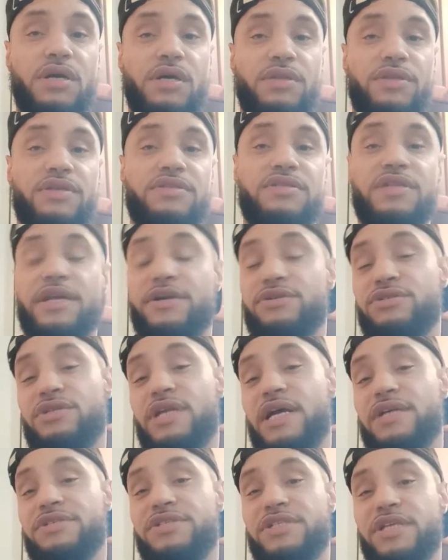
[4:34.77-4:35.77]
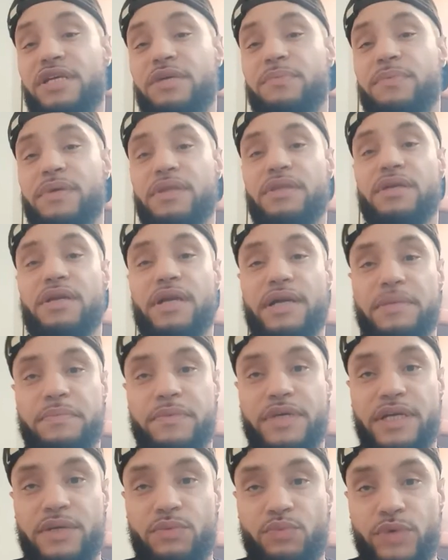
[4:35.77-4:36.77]
These sneakers are not cheap, and then I'm
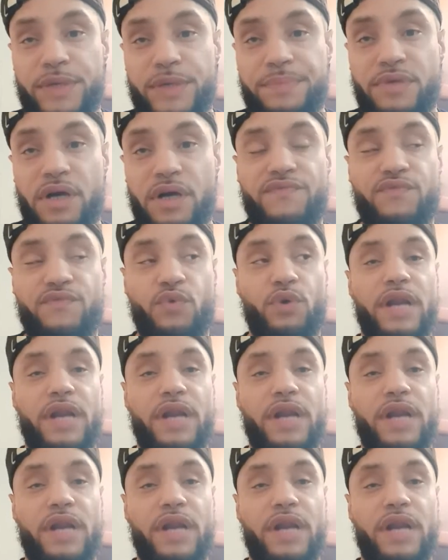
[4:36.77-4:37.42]
getting ripped off for it.